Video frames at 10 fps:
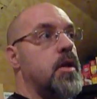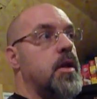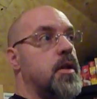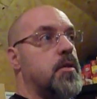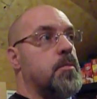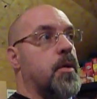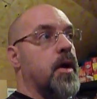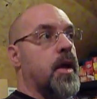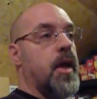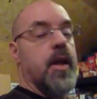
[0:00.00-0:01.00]
it but
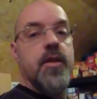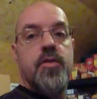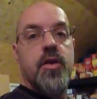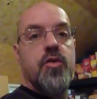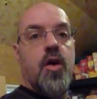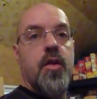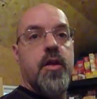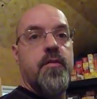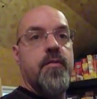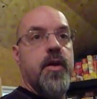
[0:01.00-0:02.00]
again it's it's all an
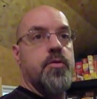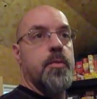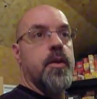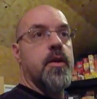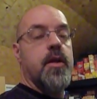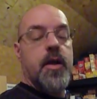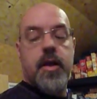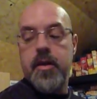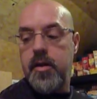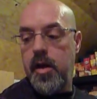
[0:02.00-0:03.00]
investment
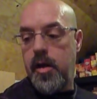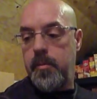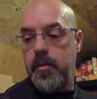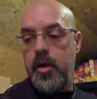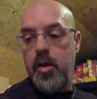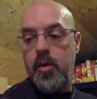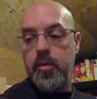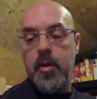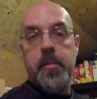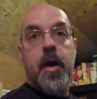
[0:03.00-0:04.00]
and um, you know
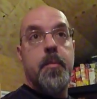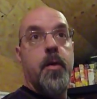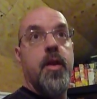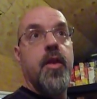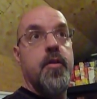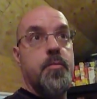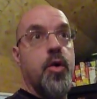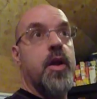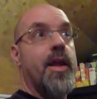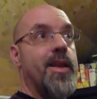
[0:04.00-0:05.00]
the amount of money that I've
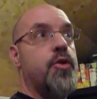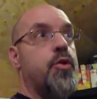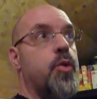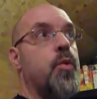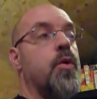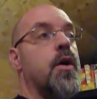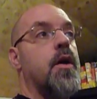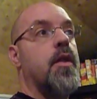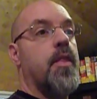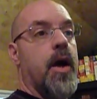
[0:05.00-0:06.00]
put into
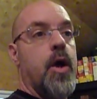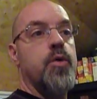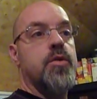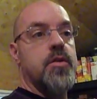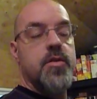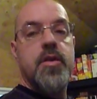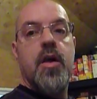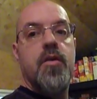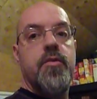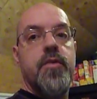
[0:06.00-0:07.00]
the house
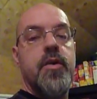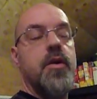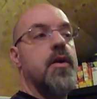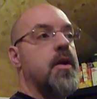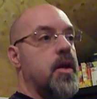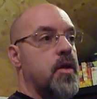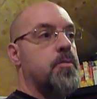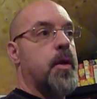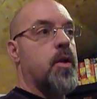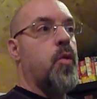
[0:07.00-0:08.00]
itself has
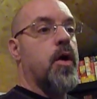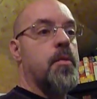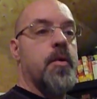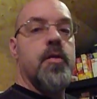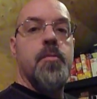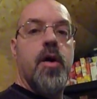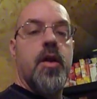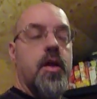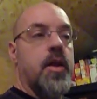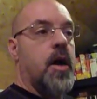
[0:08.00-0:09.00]
been quite a bit of
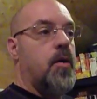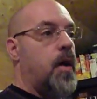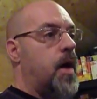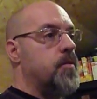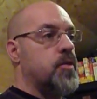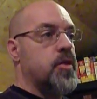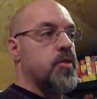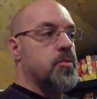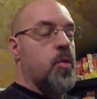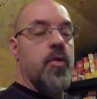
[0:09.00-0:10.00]
money now obviously
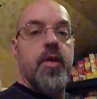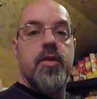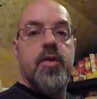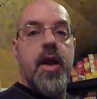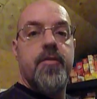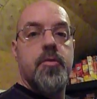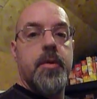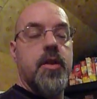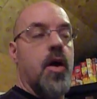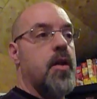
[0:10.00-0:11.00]
there's more things that have to
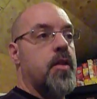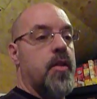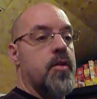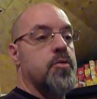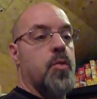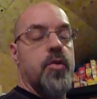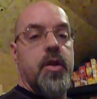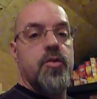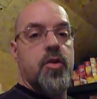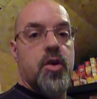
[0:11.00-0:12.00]
be done and there's more
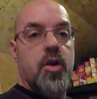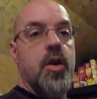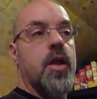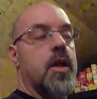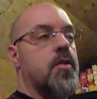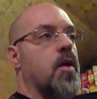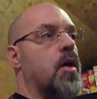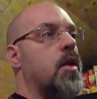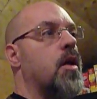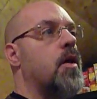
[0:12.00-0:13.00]
things that are going to get done